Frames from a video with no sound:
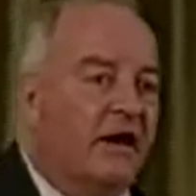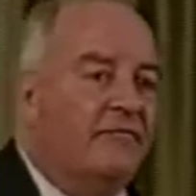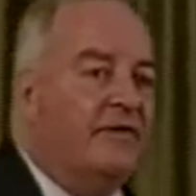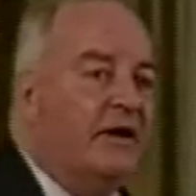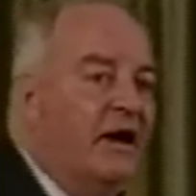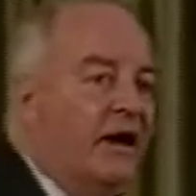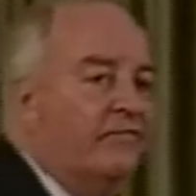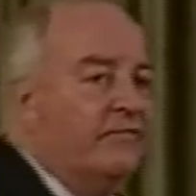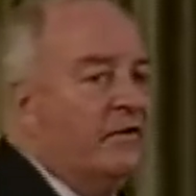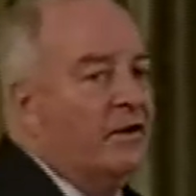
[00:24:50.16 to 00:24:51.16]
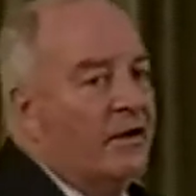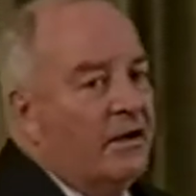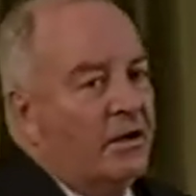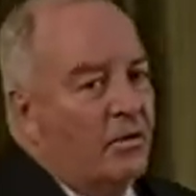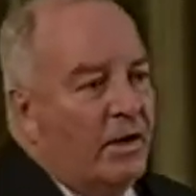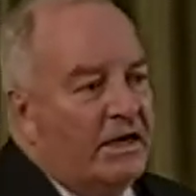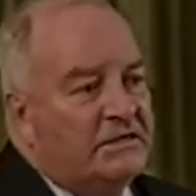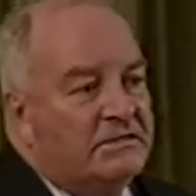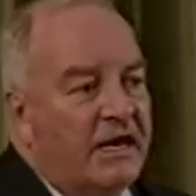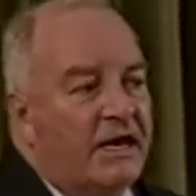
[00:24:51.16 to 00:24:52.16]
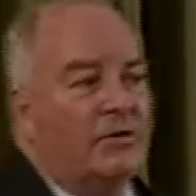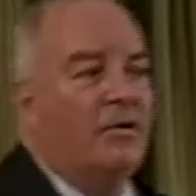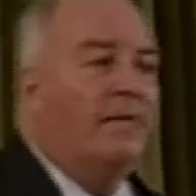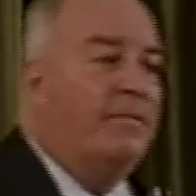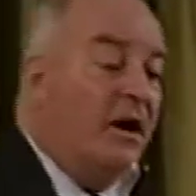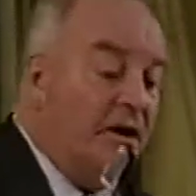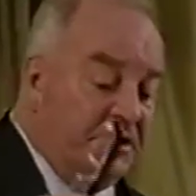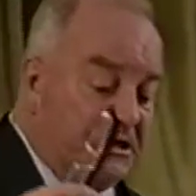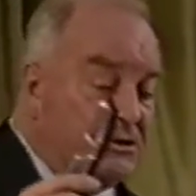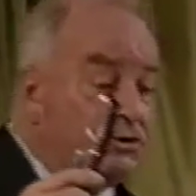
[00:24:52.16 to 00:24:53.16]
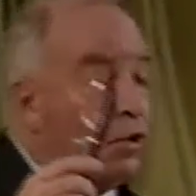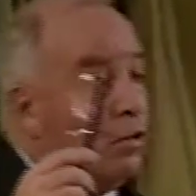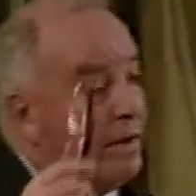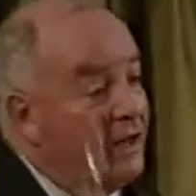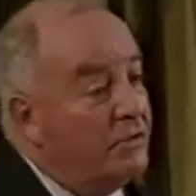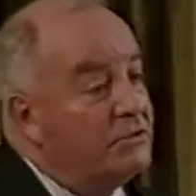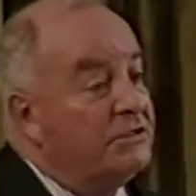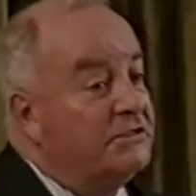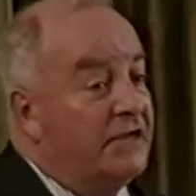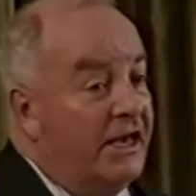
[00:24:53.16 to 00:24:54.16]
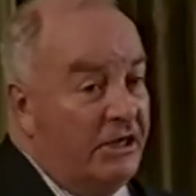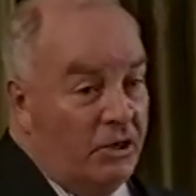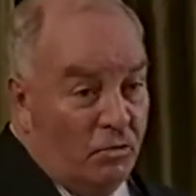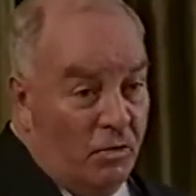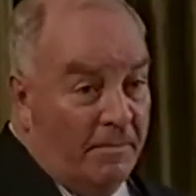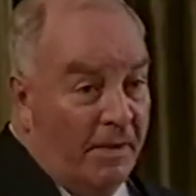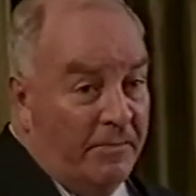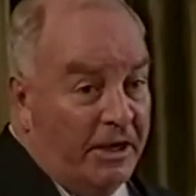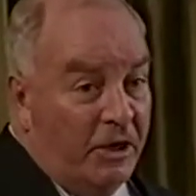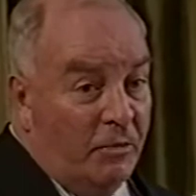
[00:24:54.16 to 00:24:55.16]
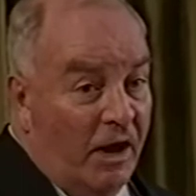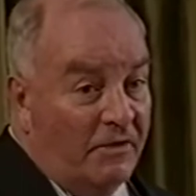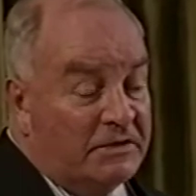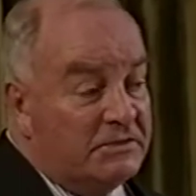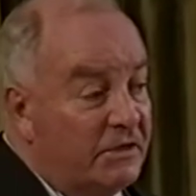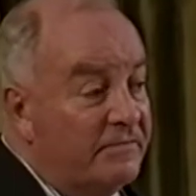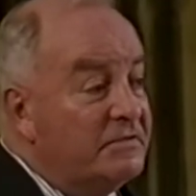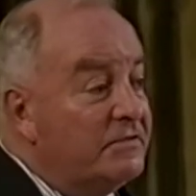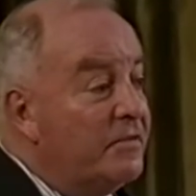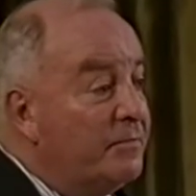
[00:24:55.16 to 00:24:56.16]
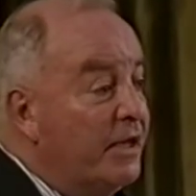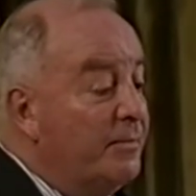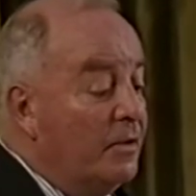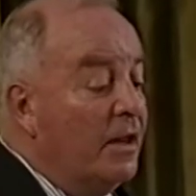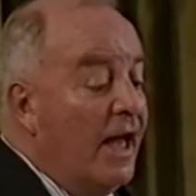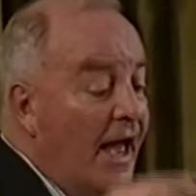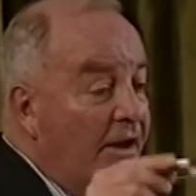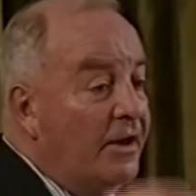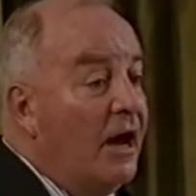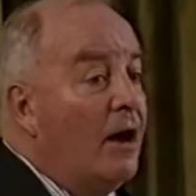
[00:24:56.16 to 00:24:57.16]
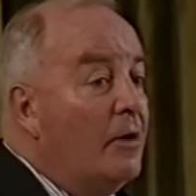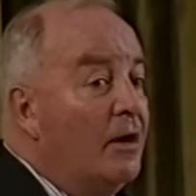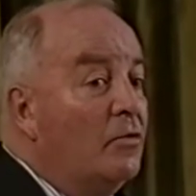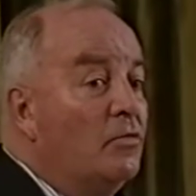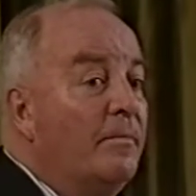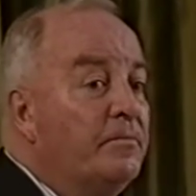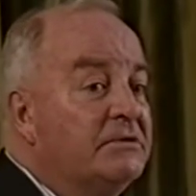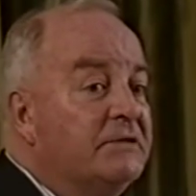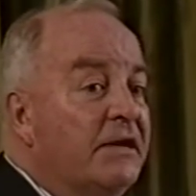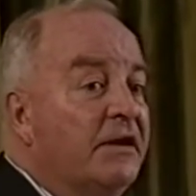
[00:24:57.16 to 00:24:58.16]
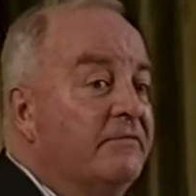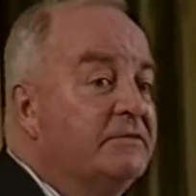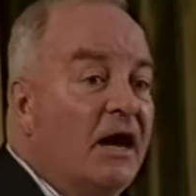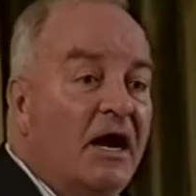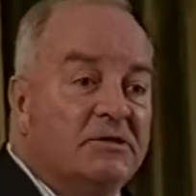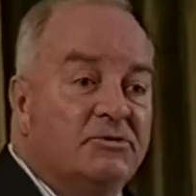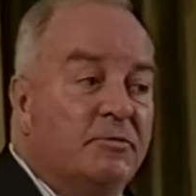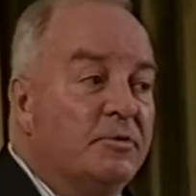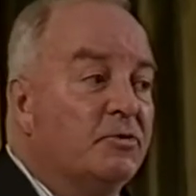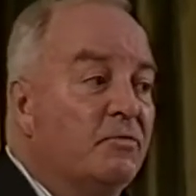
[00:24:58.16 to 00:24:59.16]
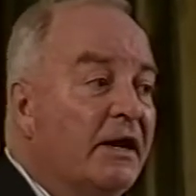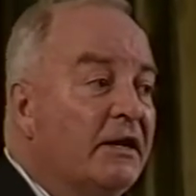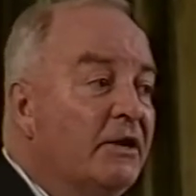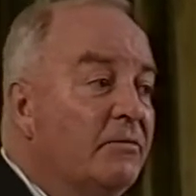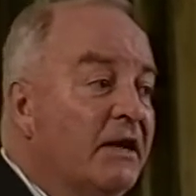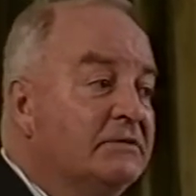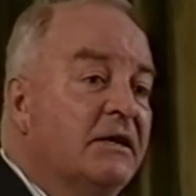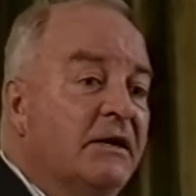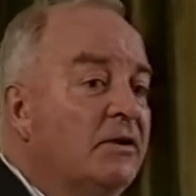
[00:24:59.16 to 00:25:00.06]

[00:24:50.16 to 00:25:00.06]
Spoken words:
go for your life, We say to our politicians, or we used to say, you remember you are the servants of the people and our representatives, answerable directly to us,